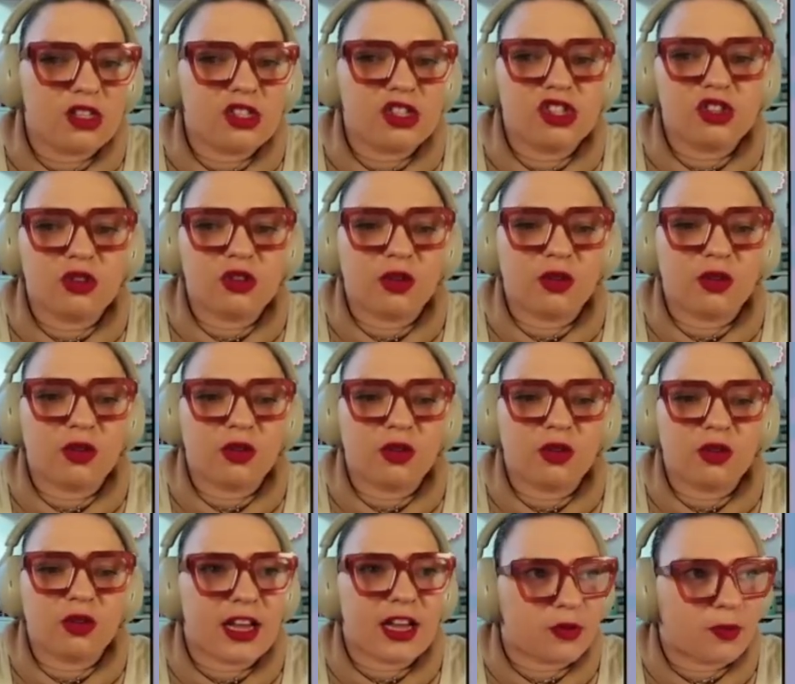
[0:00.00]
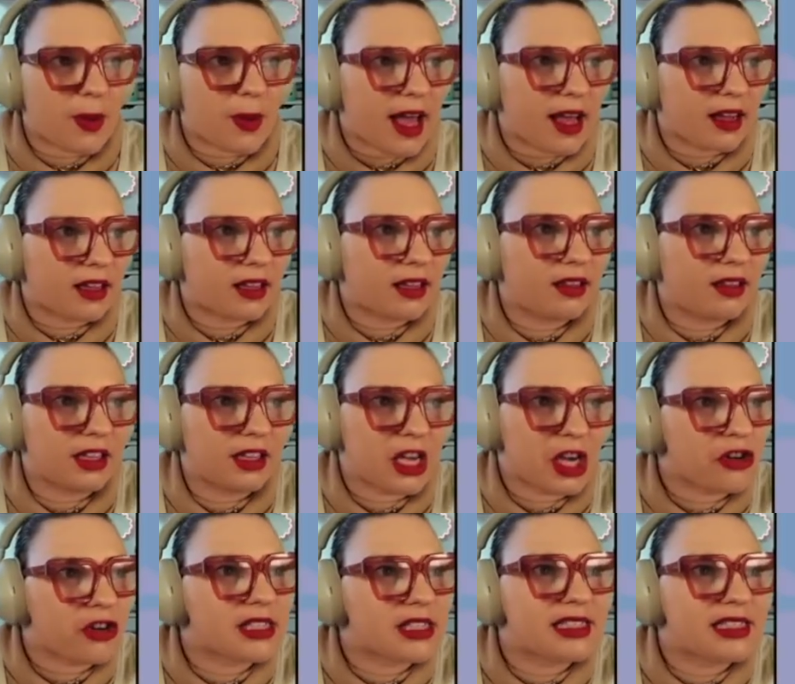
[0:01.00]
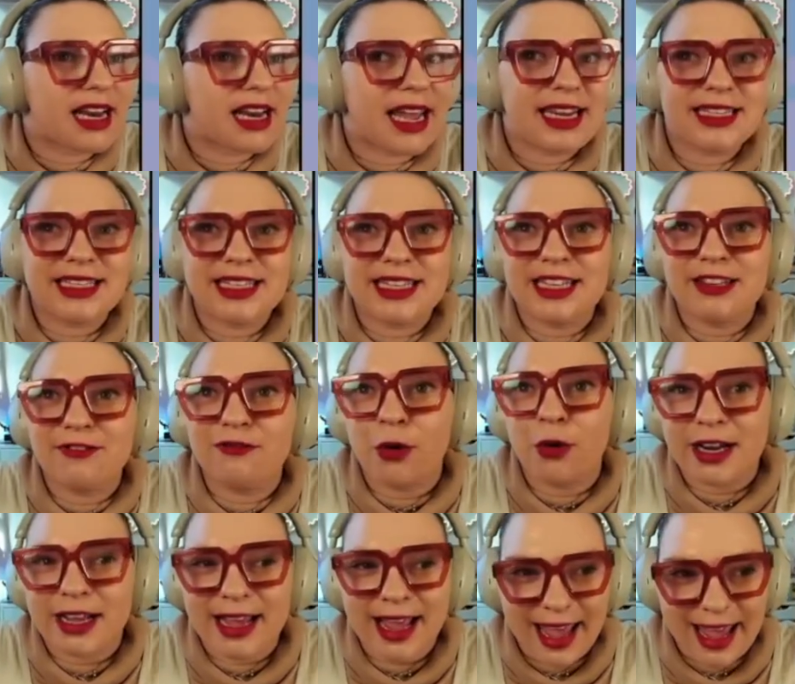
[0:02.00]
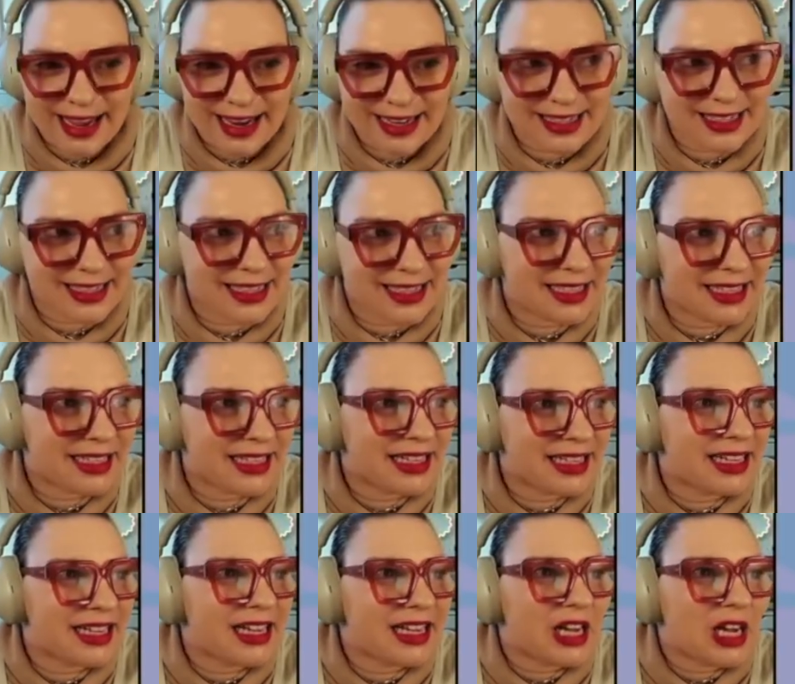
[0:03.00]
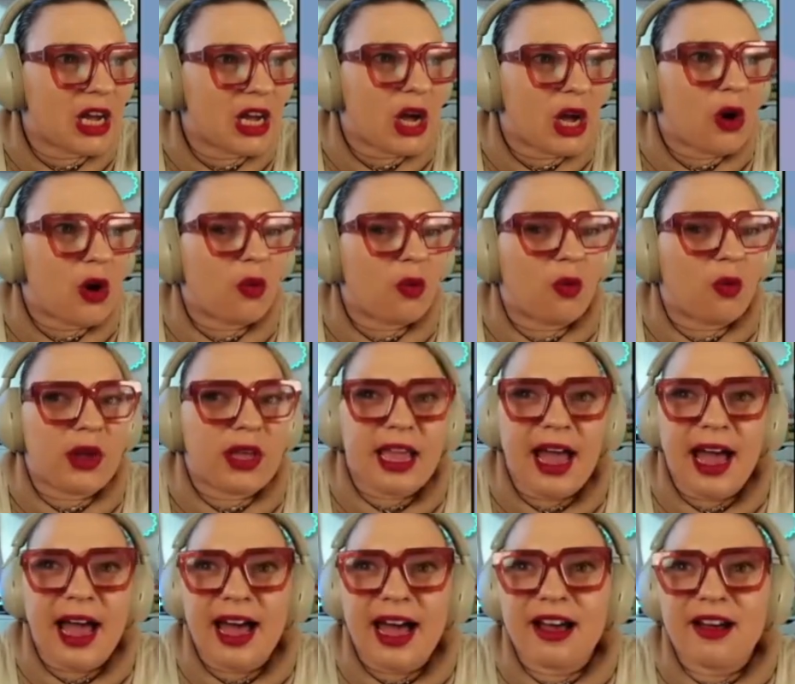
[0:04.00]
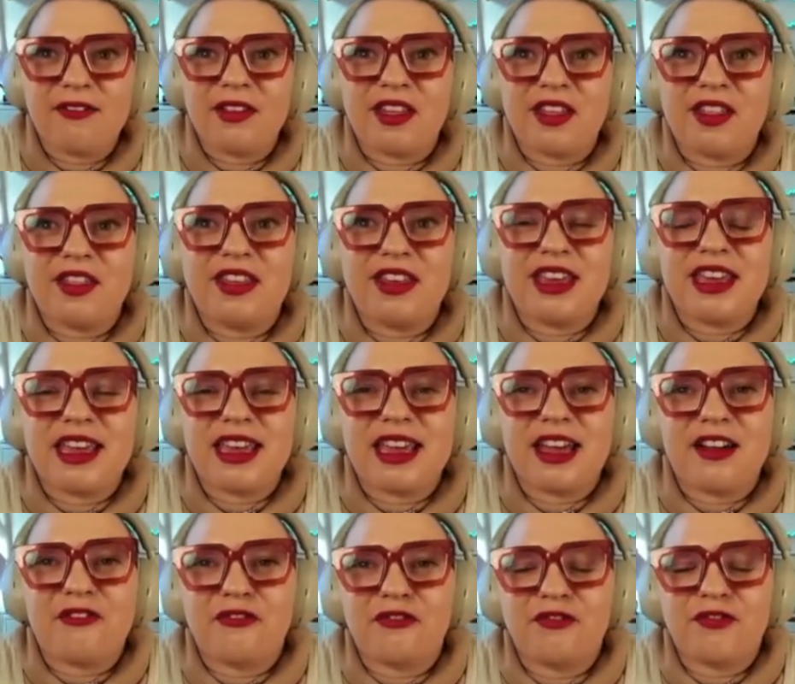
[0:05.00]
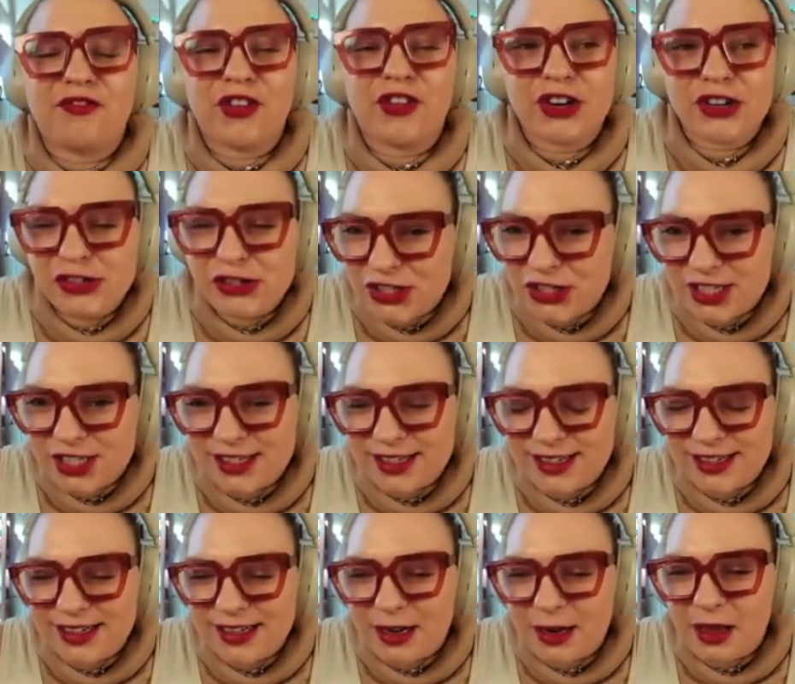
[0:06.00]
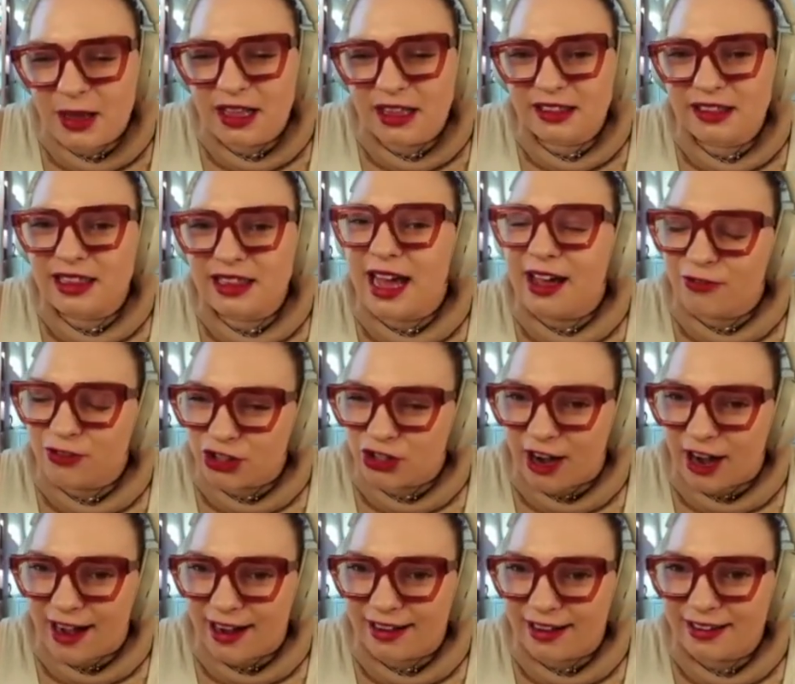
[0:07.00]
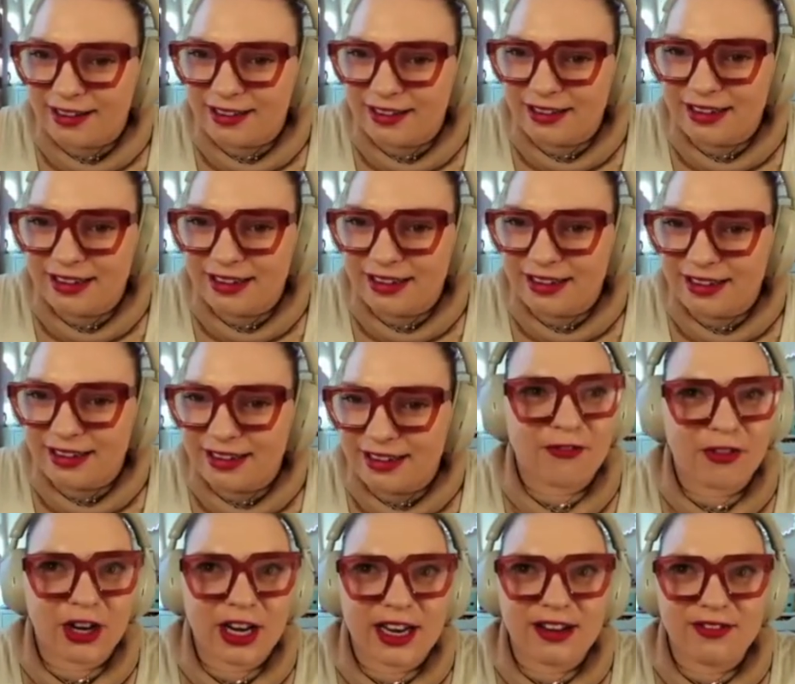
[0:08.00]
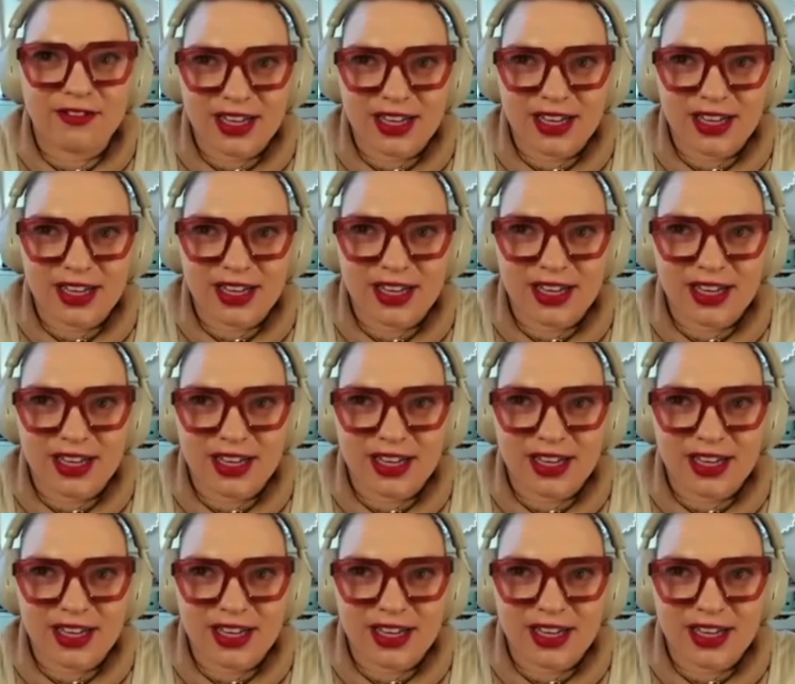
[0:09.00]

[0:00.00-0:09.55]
So let's flash back. The year is 1948. We have the first laugh track is ever invented.